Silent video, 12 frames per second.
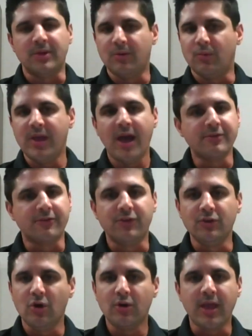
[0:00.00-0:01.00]
We have a
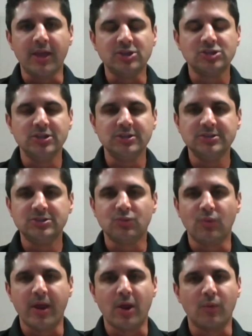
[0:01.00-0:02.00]
few locations
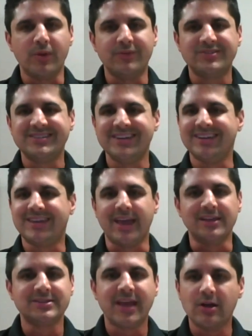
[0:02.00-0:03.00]
where we've seen
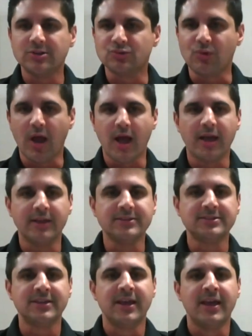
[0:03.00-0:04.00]
case counts
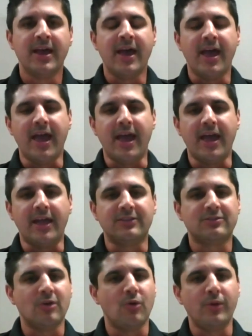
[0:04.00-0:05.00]
rise, and
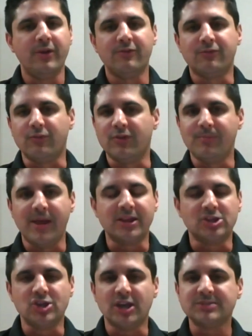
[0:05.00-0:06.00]
so we've made
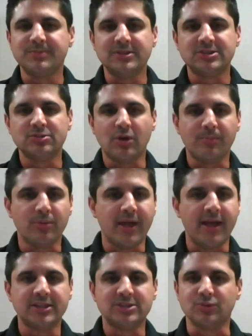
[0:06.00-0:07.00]
adjustments to our
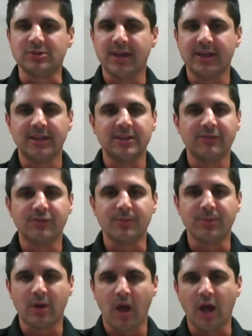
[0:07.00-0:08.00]
plans. We're taking different
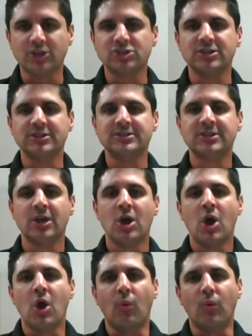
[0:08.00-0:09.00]
precautions.
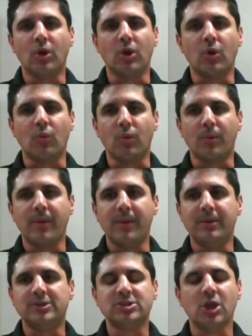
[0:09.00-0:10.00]
We're
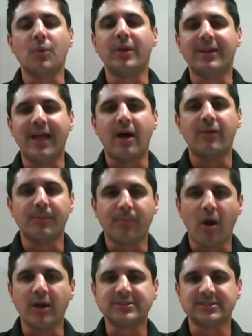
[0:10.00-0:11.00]
maybe slowing down the
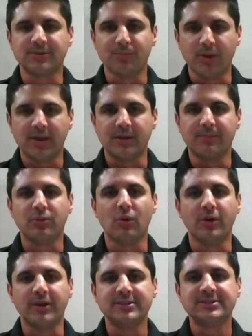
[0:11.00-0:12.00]
process of bringing
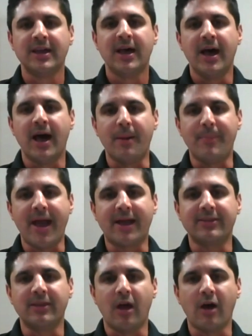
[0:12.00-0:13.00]
employees
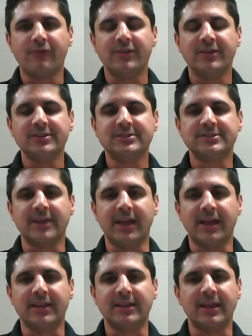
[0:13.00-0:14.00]
back in the office,
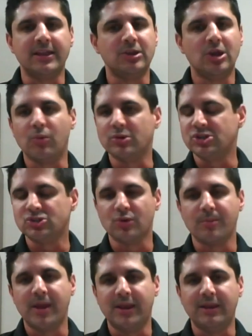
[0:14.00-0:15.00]
and you know, we're just
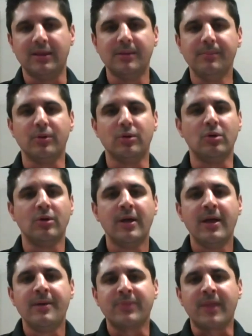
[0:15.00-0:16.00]
remaining nimble
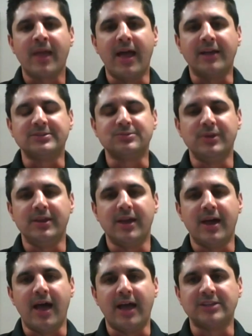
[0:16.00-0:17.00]
as
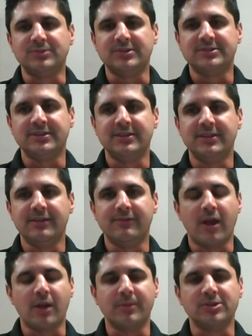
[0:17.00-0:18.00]
we see the
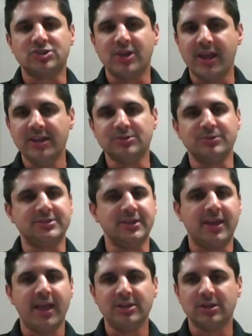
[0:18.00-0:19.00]
environments change and we see
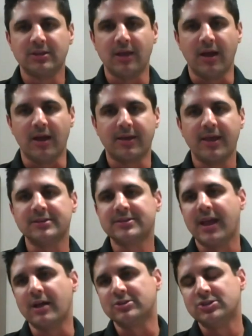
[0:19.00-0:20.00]
case
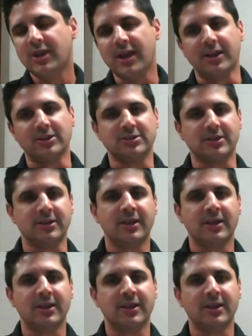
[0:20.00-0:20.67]
counts change.